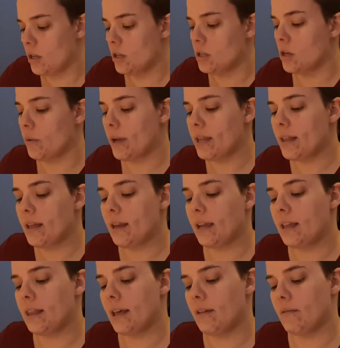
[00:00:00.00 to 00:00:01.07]
So in that
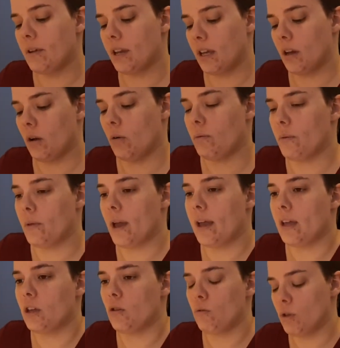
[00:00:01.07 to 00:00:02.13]
in that video, they
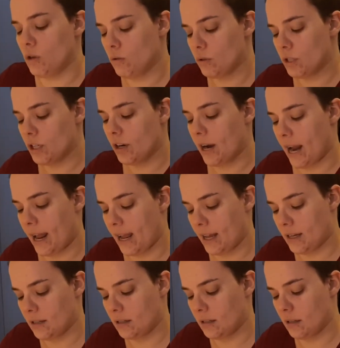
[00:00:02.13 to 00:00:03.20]
you used your
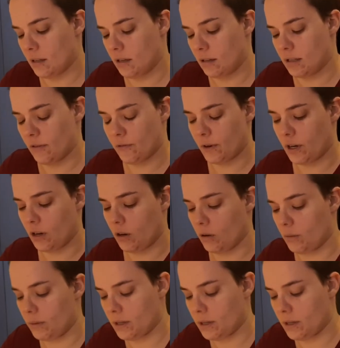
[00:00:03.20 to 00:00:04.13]
hand different, you know,